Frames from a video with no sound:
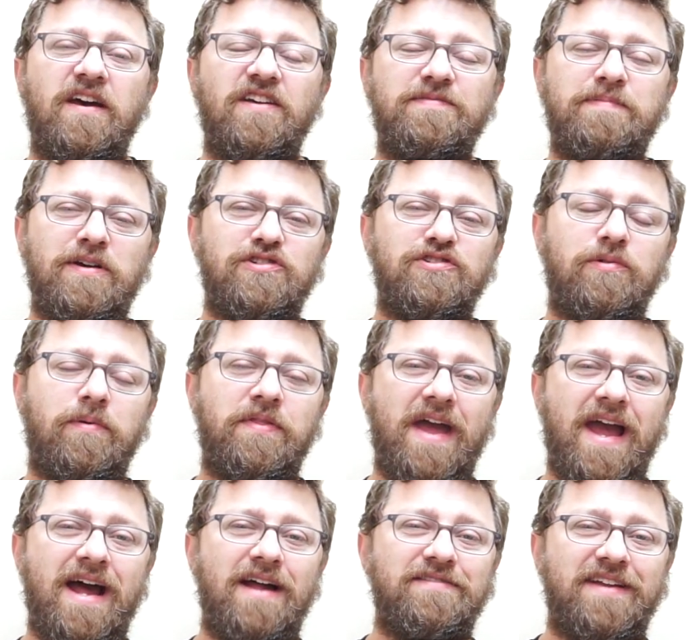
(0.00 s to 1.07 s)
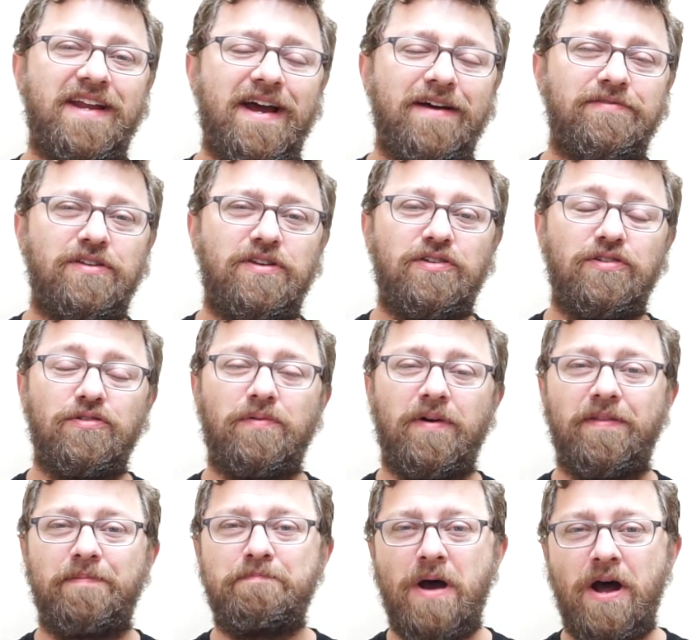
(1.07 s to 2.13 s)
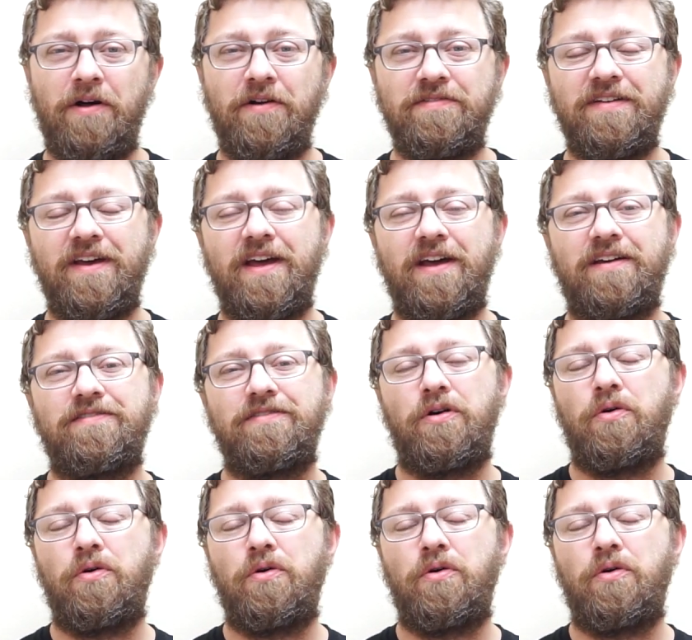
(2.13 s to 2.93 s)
especially with ads that have to do with politics